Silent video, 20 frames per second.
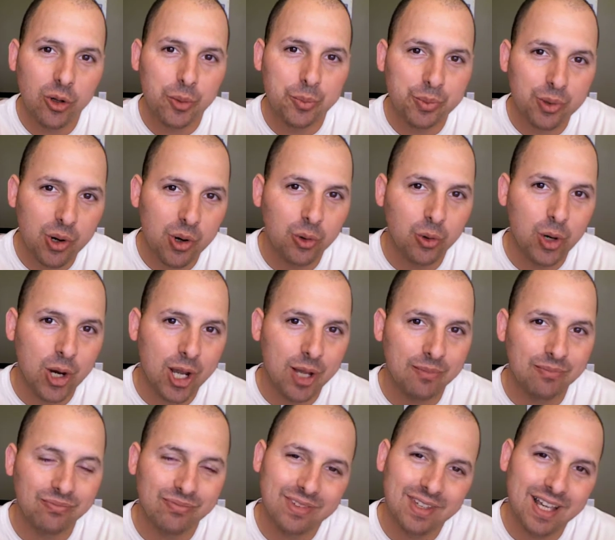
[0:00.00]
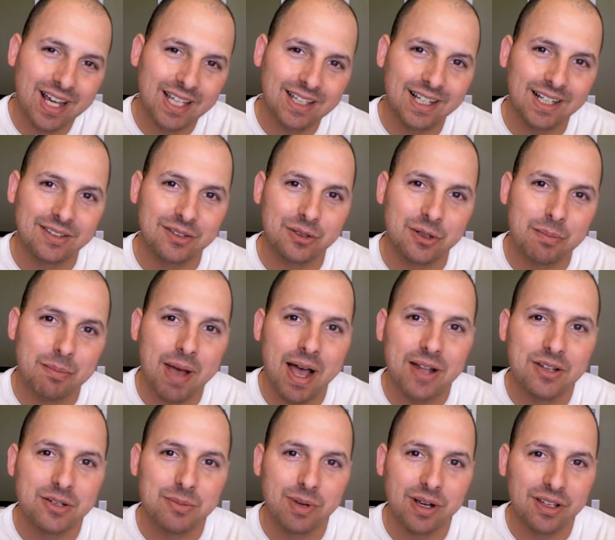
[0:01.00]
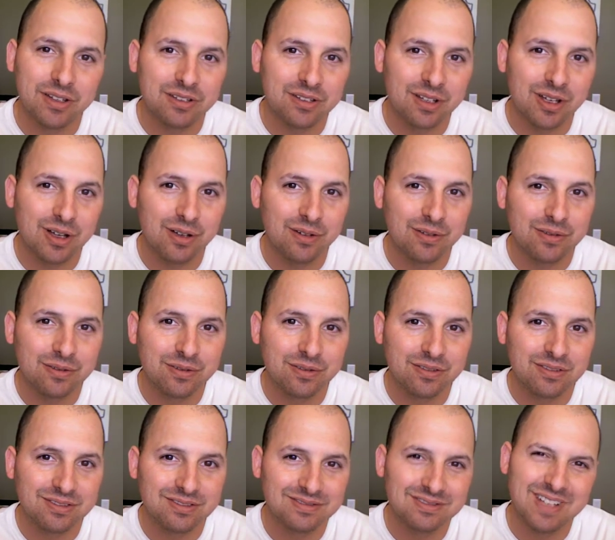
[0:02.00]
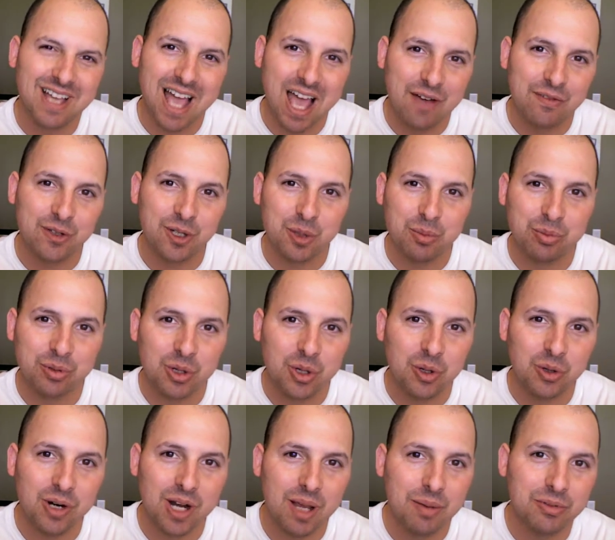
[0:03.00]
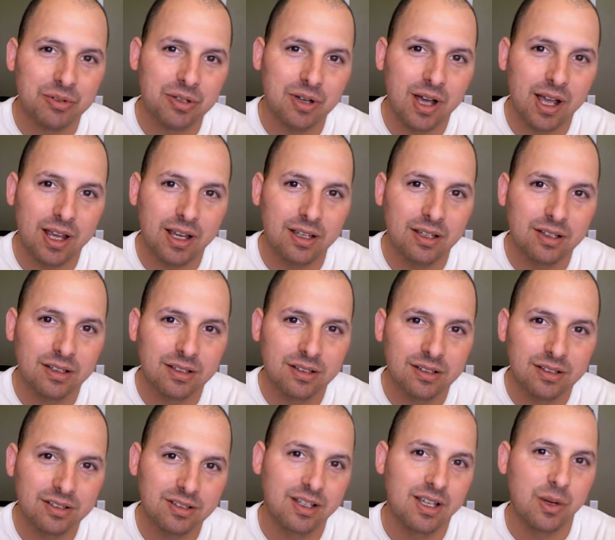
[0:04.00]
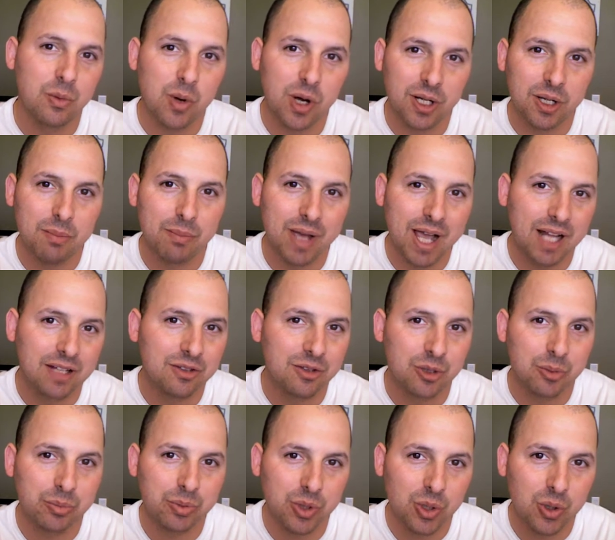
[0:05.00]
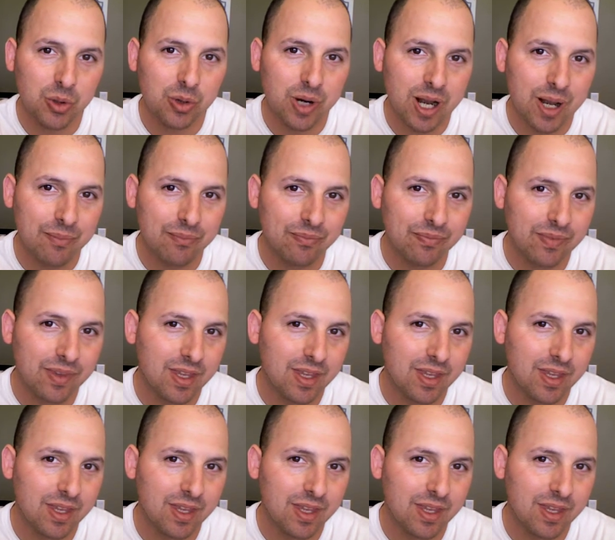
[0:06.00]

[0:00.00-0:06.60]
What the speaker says: it a program, I'd like to imagine myself having a program, so I say welcome back to the program.